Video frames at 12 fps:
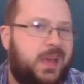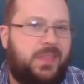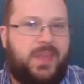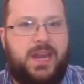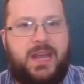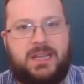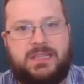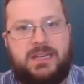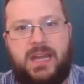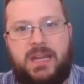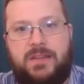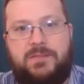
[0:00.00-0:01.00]
That has a
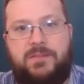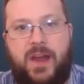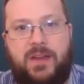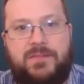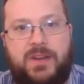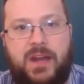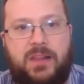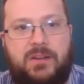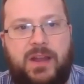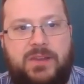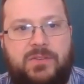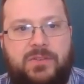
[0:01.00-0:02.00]

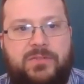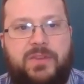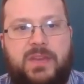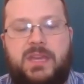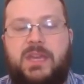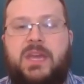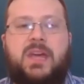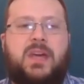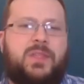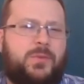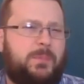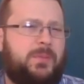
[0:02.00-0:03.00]
$95 annual fee,
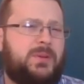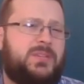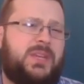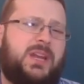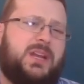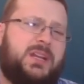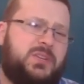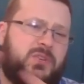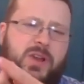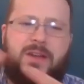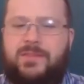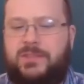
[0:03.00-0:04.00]
3% on
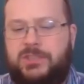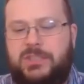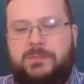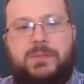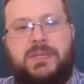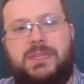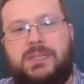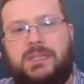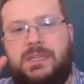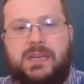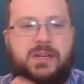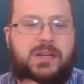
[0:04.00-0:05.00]
travel,
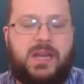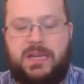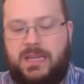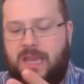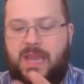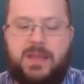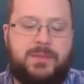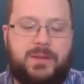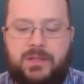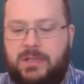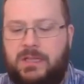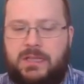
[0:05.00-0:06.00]
shipping, internet,
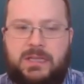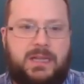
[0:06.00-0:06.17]
cable,